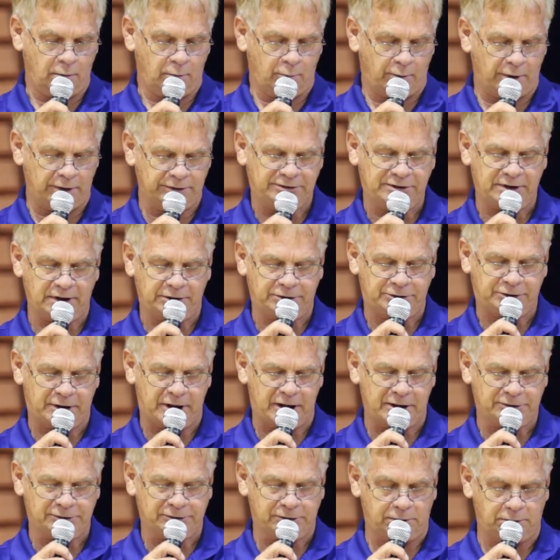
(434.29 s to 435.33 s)
One
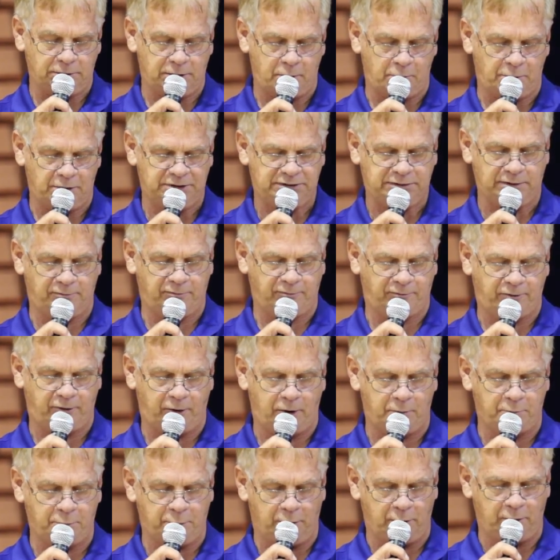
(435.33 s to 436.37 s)
suggestion, there were some
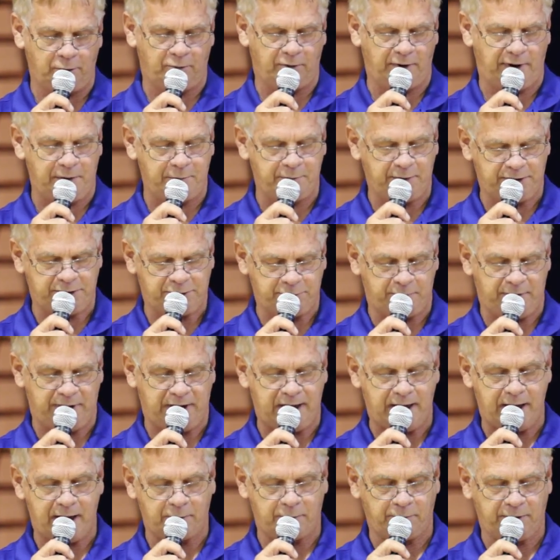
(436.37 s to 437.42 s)
verbal agreements
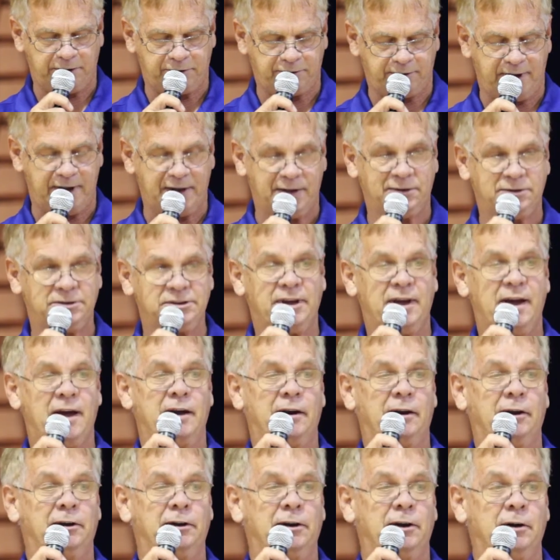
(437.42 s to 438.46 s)
we had with
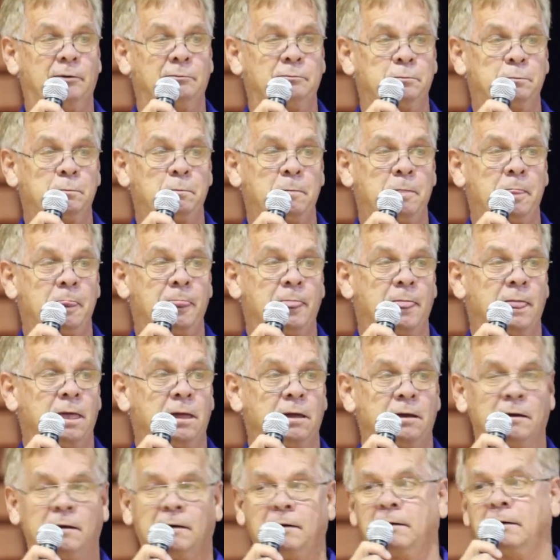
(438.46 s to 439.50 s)
TransCanada.
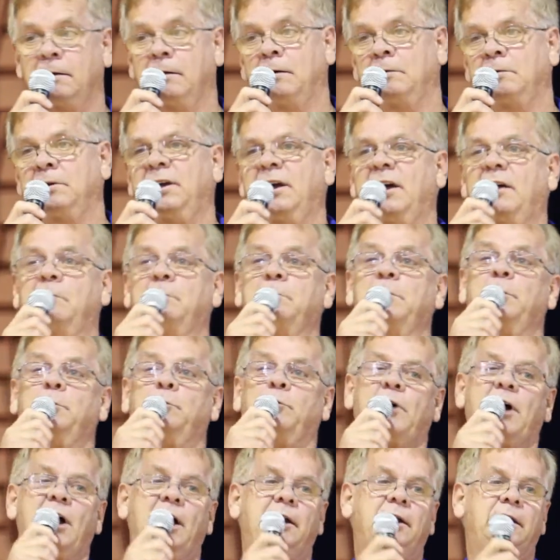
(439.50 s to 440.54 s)
Get them
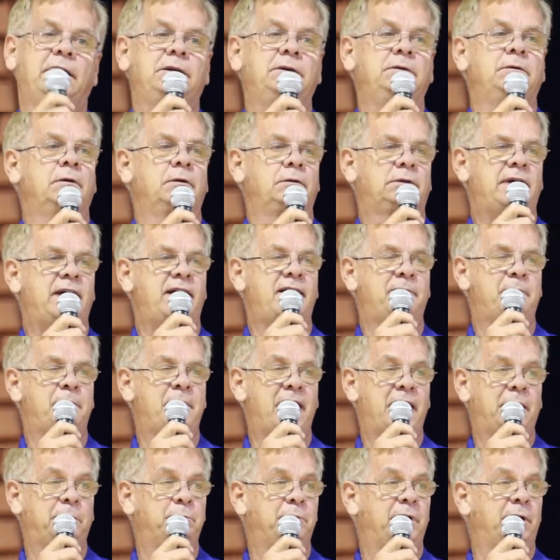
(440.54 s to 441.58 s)
in writing. They have
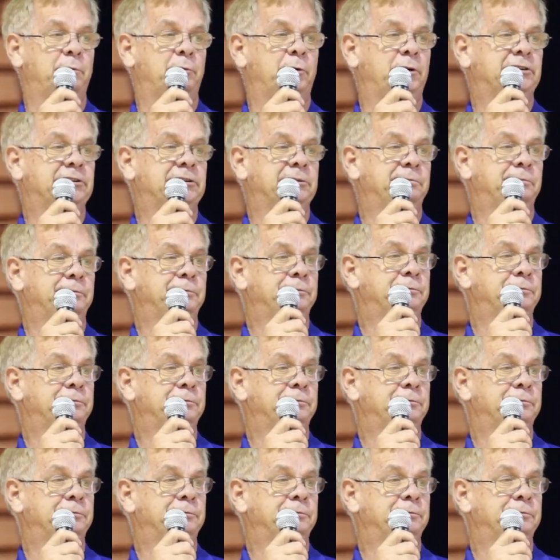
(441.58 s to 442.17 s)
bad memories.